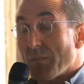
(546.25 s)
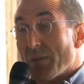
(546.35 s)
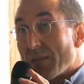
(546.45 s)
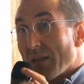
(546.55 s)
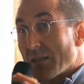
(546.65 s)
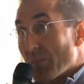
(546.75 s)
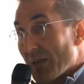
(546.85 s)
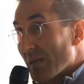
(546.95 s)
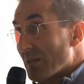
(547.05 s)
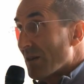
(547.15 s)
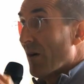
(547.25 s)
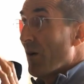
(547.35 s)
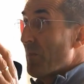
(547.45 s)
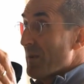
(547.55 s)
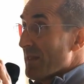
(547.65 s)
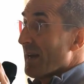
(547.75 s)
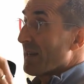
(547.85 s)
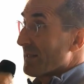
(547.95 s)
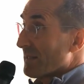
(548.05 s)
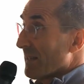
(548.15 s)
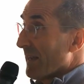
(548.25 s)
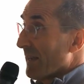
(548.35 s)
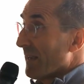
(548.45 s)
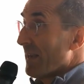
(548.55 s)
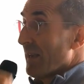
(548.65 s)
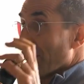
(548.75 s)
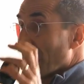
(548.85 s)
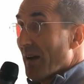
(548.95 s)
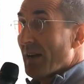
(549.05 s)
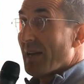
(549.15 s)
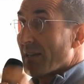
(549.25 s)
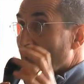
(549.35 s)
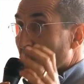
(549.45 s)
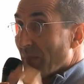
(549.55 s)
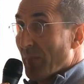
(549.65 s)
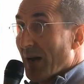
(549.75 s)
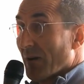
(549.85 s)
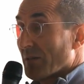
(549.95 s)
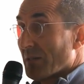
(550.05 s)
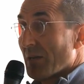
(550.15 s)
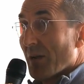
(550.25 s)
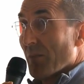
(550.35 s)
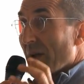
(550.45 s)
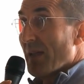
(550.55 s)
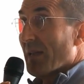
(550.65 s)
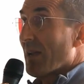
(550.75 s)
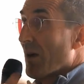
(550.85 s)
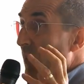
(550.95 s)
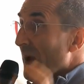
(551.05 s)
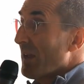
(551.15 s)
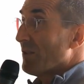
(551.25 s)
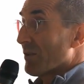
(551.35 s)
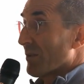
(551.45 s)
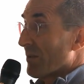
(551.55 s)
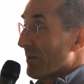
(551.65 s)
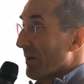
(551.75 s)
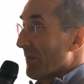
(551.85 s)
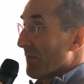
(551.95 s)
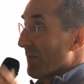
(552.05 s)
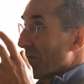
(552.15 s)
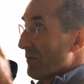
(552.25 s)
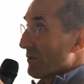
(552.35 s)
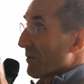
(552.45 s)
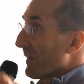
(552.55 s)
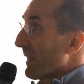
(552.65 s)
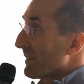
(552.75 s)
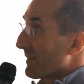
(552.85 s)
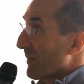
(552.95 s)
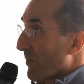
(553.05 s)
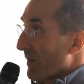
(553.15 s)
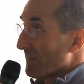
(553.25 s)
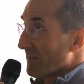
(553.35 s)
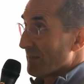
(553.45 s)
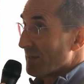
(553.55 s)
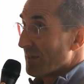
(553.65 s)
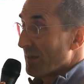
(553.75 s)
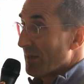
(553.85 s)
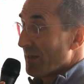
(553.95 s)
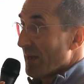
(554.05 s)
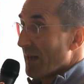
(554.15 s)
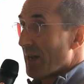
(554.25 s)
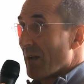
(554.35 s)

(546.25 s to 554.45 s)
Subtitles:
but then to begin to open that and say, if finance is about making a wager of the future against the present, and